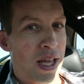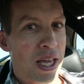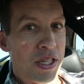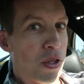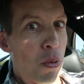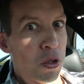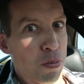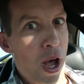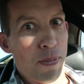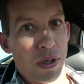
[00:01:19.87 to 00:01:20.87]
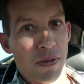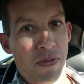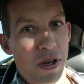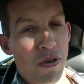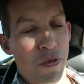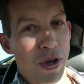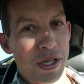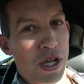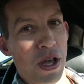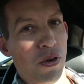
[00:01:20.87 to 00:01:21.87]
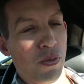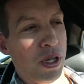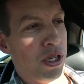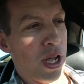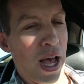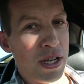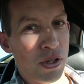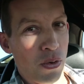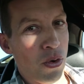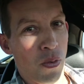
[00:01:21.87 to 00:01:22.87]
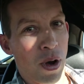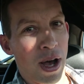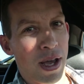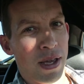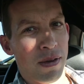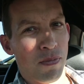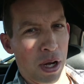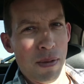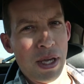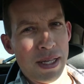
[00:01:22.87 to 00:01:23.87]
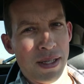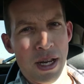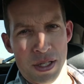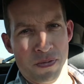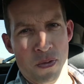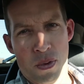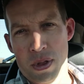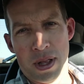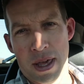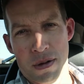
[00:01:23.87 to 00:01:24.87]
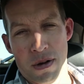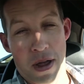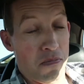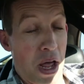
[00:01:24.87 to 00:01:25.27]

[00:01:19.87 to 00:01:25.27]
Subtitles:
is the most popular video on my channel, which I don't know why, but I'm guessing it's for the leather.